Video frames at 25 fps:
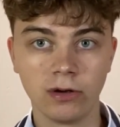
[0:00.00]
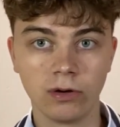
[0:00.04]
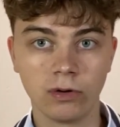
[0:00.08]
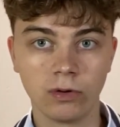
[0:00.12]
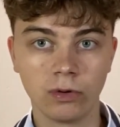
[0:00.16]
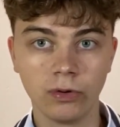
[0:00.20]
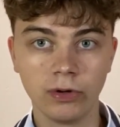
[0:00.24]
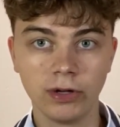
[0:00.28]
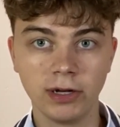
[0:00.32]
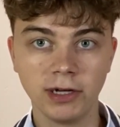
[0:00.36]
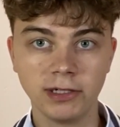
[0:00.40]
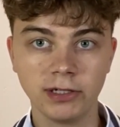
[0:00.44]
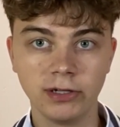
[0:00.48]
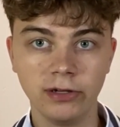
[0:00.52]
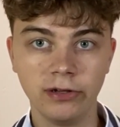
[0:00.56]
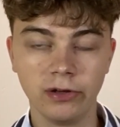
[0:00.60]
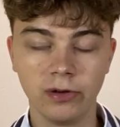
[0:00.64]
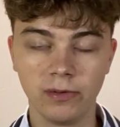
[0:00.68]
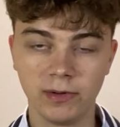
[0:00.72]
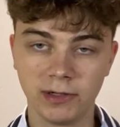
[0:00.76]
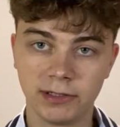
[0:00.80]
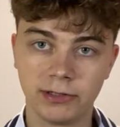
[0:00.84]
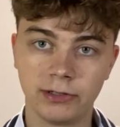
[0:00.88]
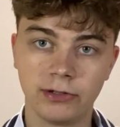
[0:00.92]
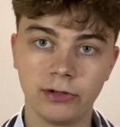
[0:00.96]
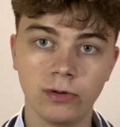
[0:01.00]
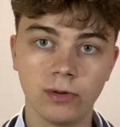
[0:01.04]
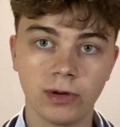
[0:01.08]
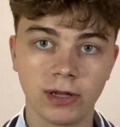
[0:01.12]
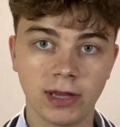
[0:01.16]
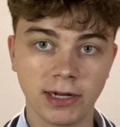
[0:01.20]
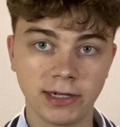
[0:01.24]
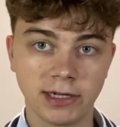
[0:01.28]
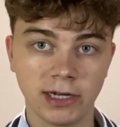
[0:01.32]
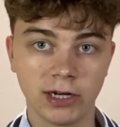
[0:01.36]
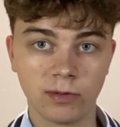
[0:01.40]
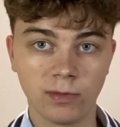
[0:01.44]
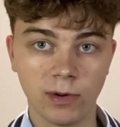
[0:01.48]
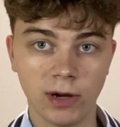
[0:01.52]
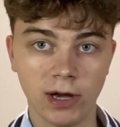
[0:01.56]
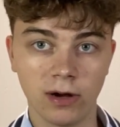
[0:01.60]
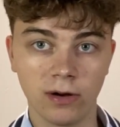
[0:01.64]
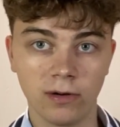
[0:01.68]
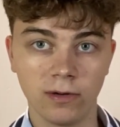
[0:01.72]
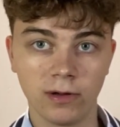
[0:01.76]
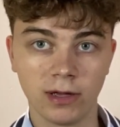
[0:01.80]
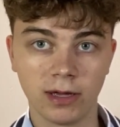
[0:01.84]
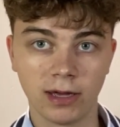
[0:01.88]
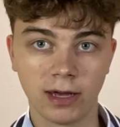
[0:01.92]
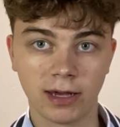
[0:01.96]
all you need to do is do what they did
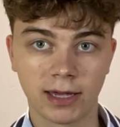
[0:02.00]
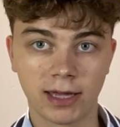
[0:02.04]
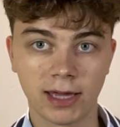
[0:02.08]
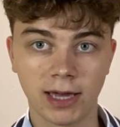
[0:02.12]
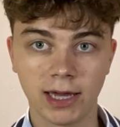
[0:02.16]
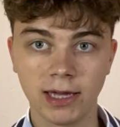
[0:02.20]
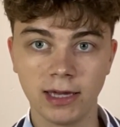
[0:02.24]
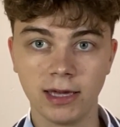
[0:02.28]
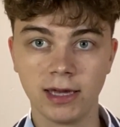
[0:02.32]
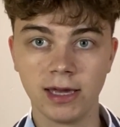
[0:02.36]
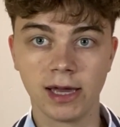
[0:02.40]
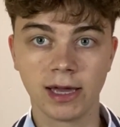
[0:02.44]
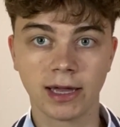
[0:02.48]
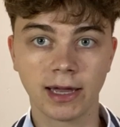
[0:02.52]
well, okay?